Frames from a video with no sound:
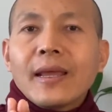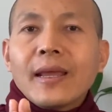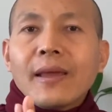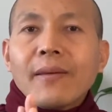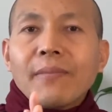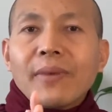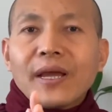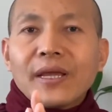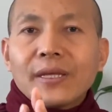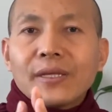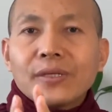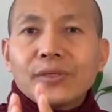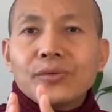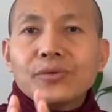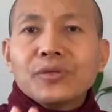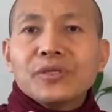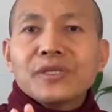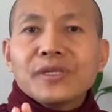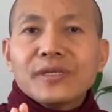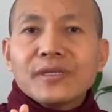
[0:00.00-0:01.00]
By
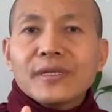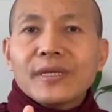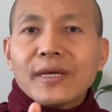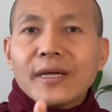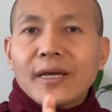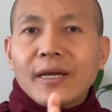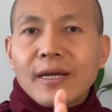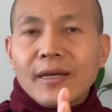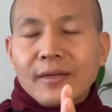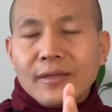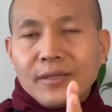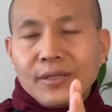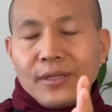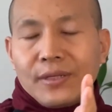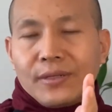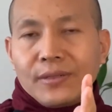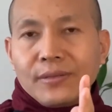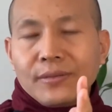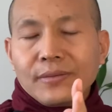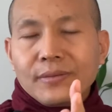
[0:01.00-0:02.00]
using the, you know,
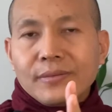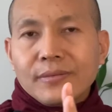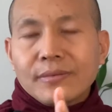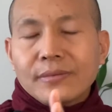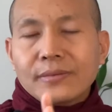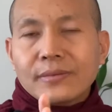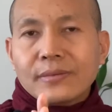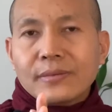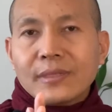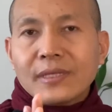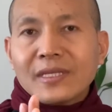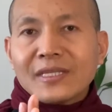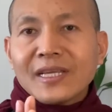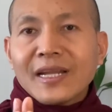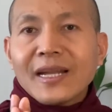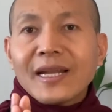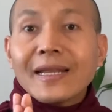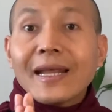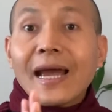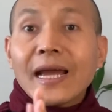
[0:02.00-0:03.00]

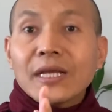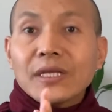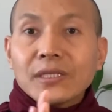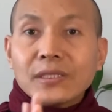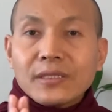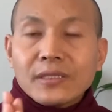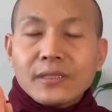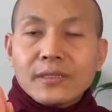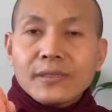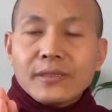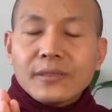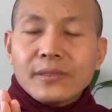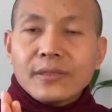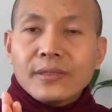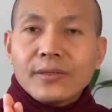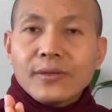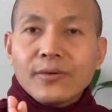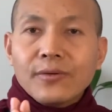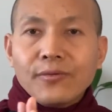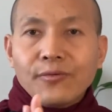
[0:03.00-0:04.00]
sanitizer,
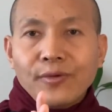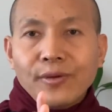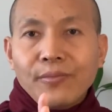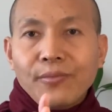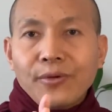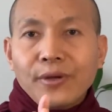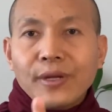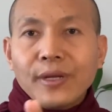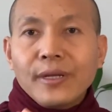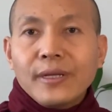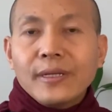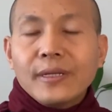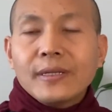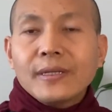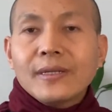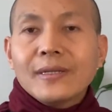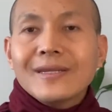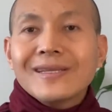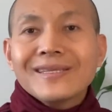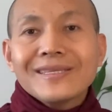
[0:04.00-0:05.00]
we bring
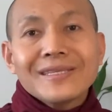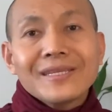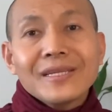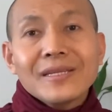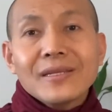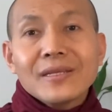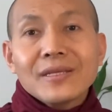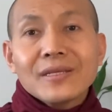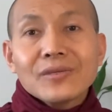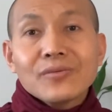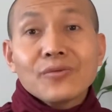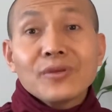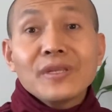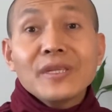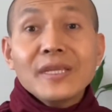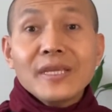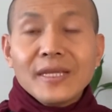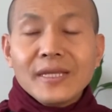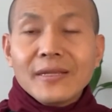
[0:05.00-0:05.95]
this thing is we need.